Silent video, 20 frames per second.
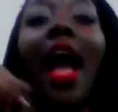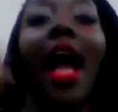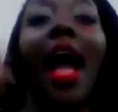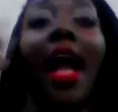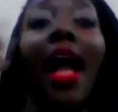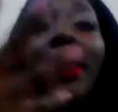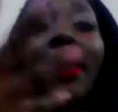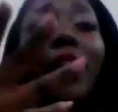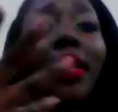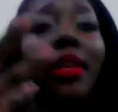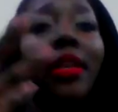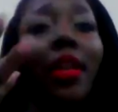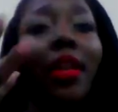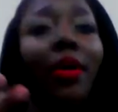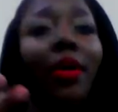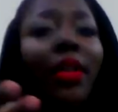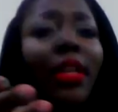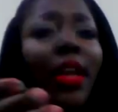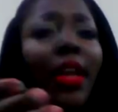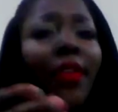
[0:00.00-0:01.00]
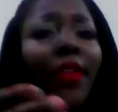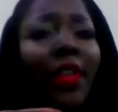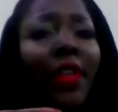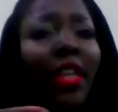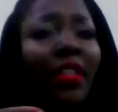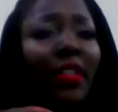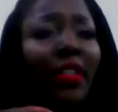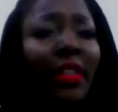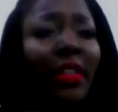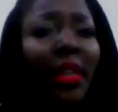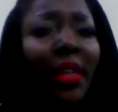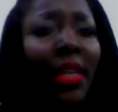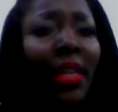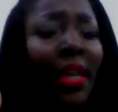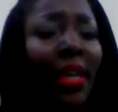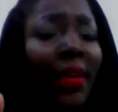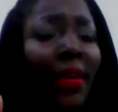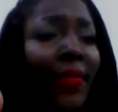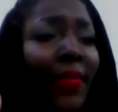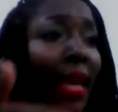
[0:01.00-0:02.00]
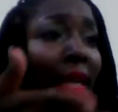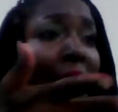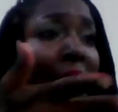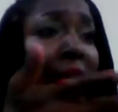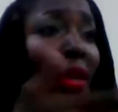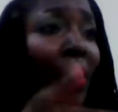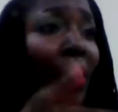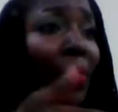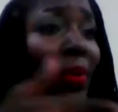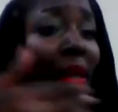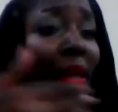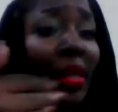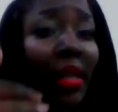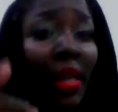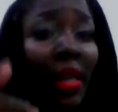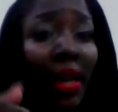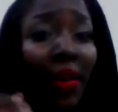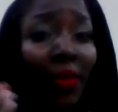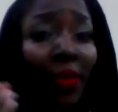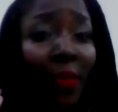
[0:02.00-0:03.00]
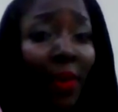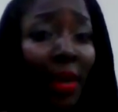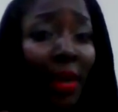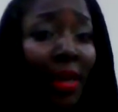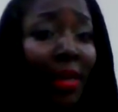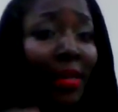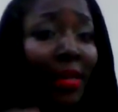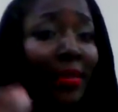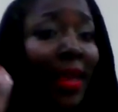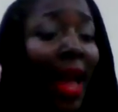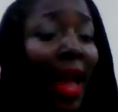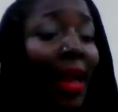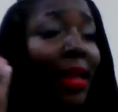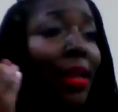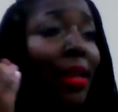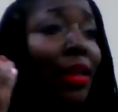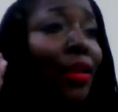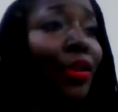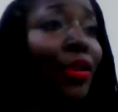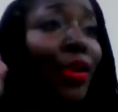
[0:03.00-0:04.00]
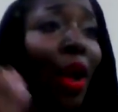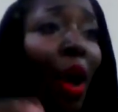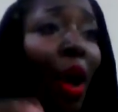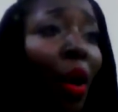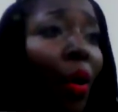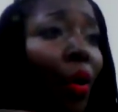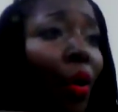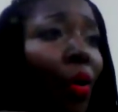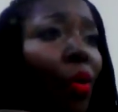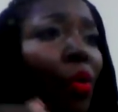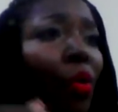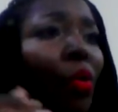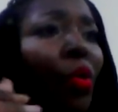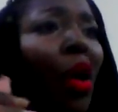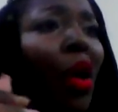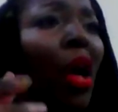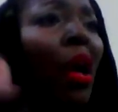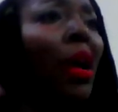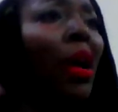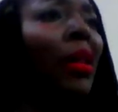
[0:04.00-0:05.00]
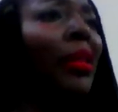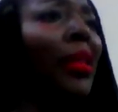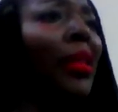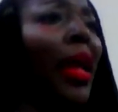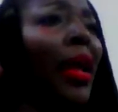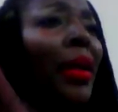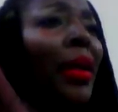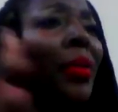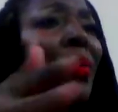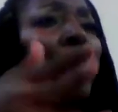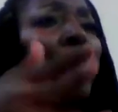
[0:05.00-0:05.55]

I didn't know the definition of love. I didn't know what love was. I didn't know like